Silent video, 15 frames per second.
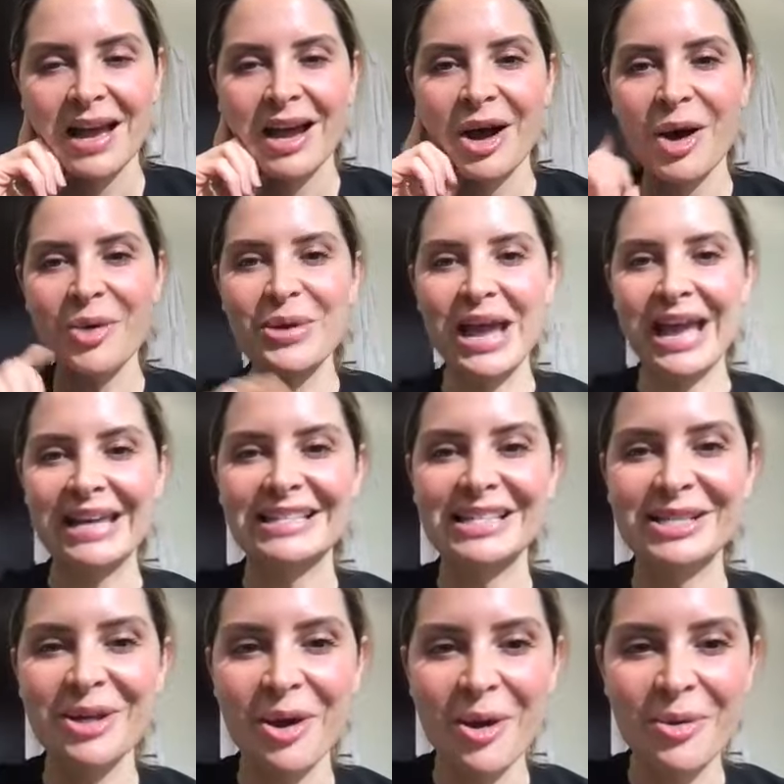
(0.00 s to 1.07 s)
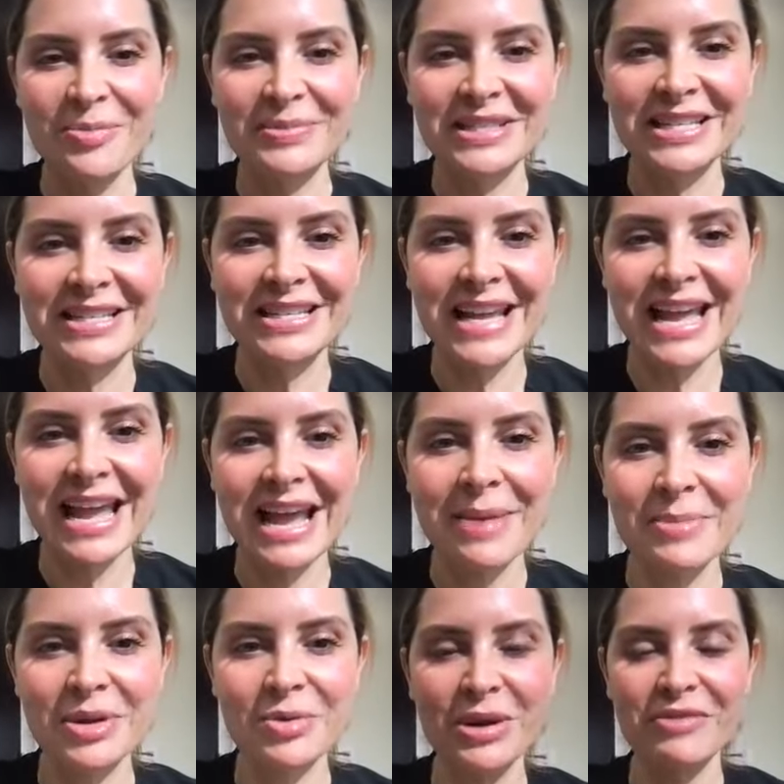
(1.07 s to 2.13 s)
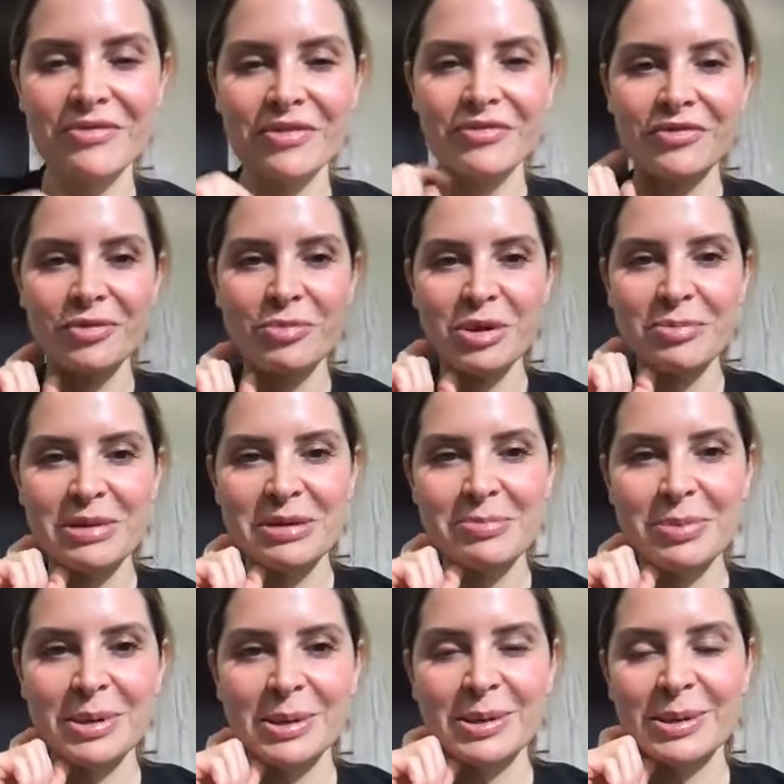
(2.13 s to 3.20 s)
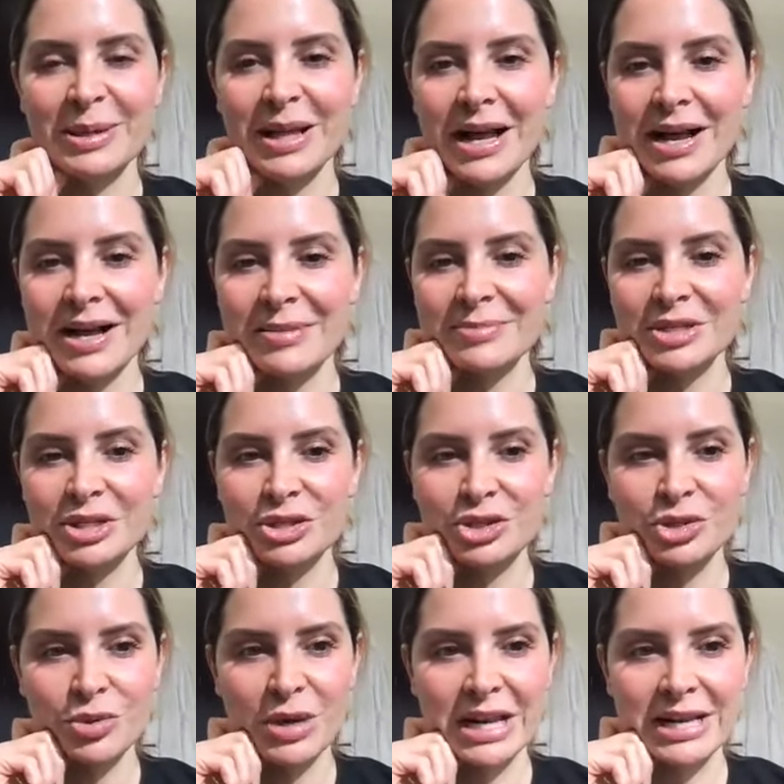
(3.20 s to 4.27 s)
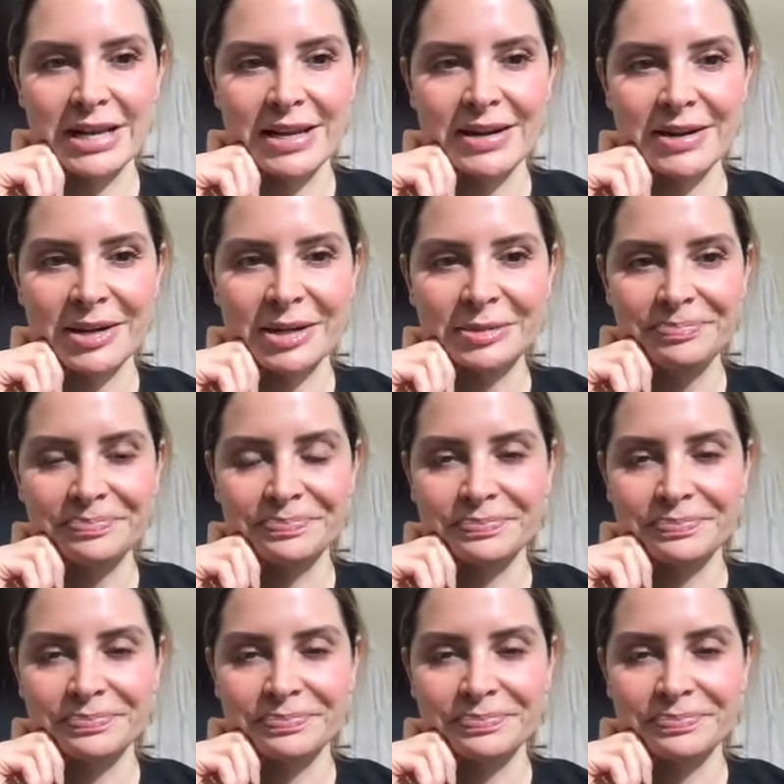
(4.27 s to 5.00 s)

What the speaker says: Okay, so today I'm going to wait for a few more people to join here.